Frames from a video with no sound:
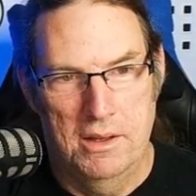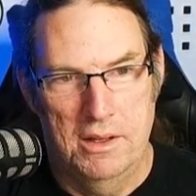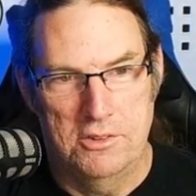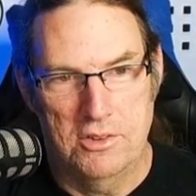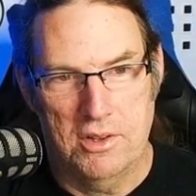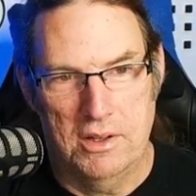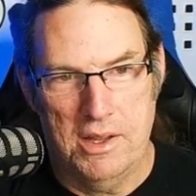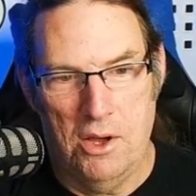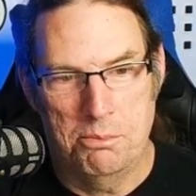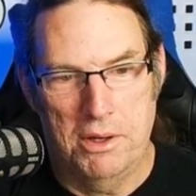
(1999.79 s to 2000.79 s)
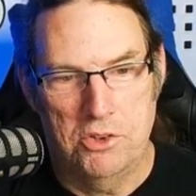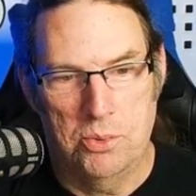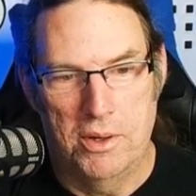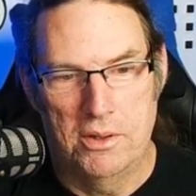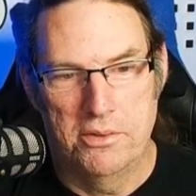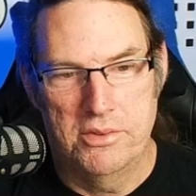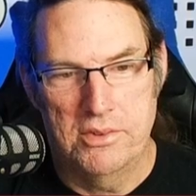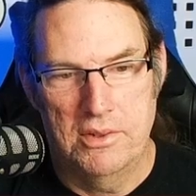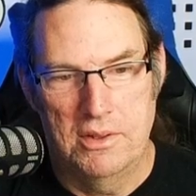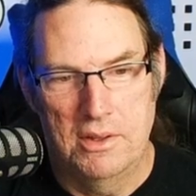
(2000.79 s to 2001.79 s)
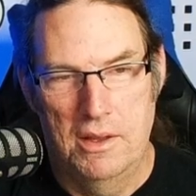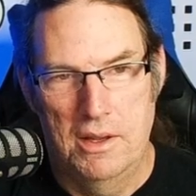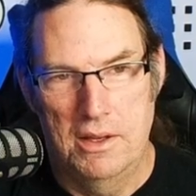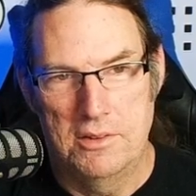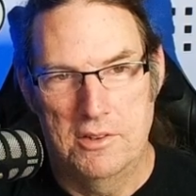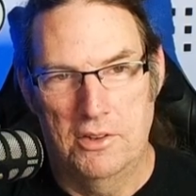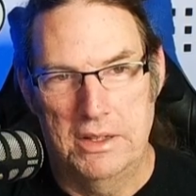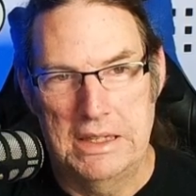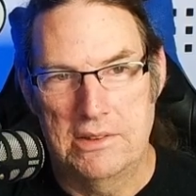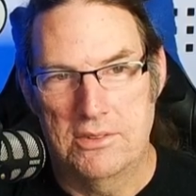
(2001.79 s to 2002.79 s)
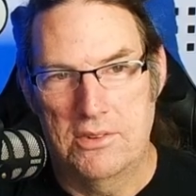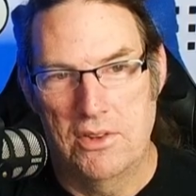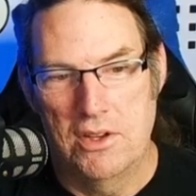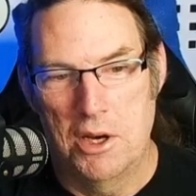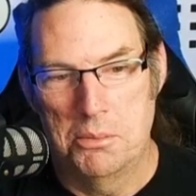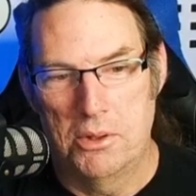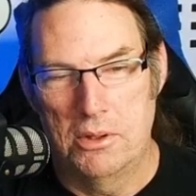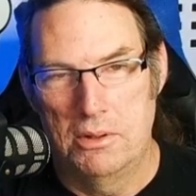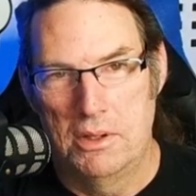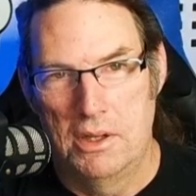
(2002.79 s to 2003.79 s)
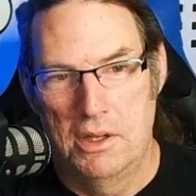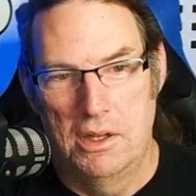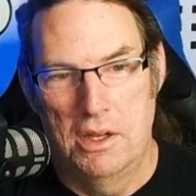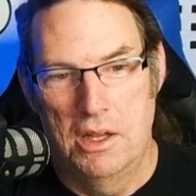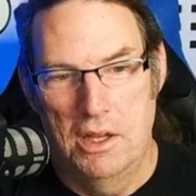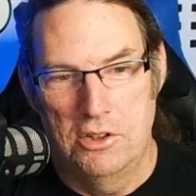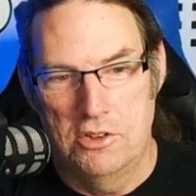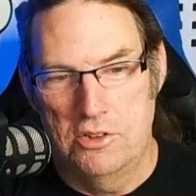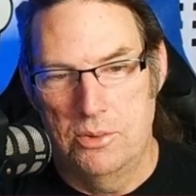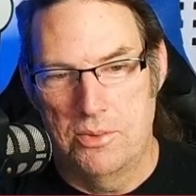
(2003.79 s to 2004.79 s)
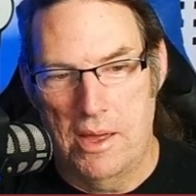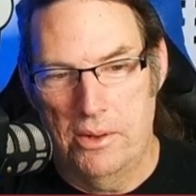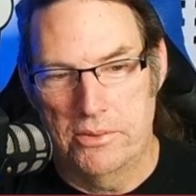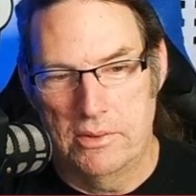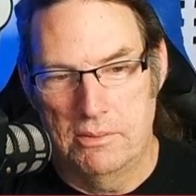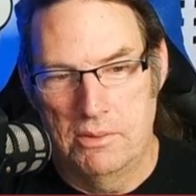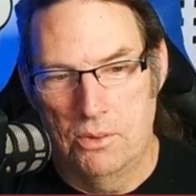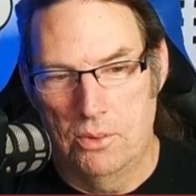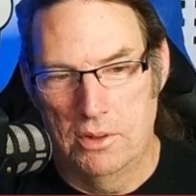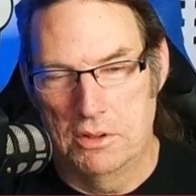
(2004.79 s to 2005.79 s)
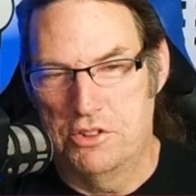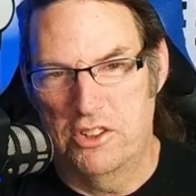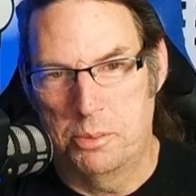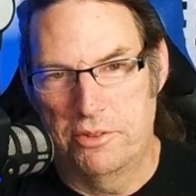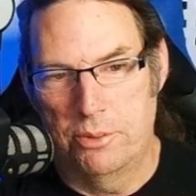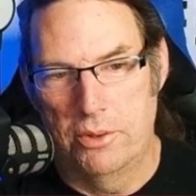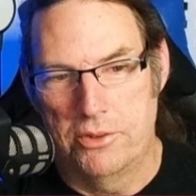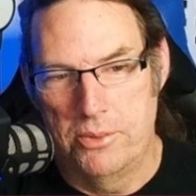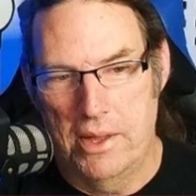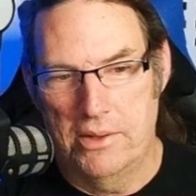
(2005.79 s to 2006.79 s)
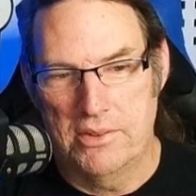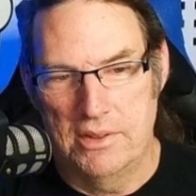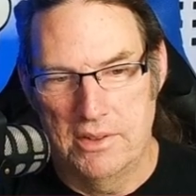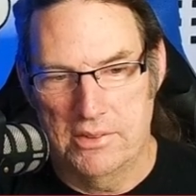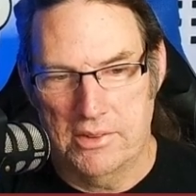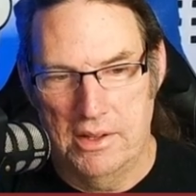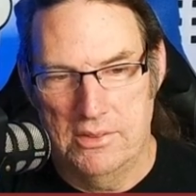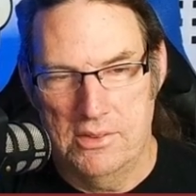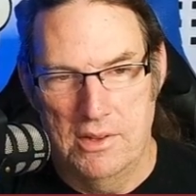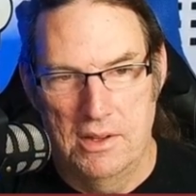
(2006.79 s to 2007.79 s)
It's just going to count by 12s until it gets to the number 2000, or just before 2000 in this case.